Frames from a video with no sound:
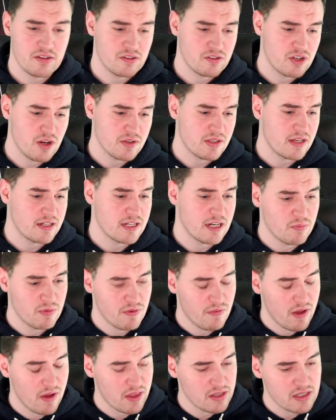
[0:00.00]
shows that I did with
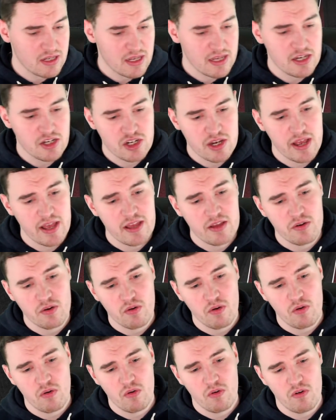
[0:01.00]
either DJ
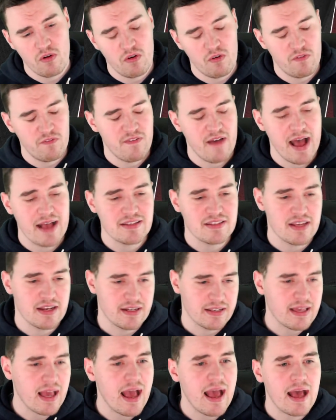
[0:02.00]
or Faz and
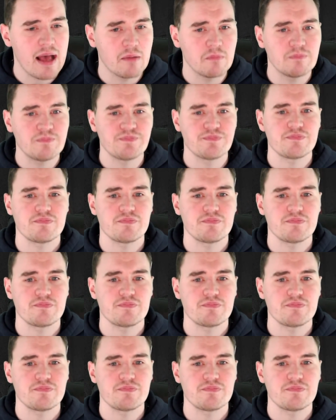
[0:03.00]
Cam.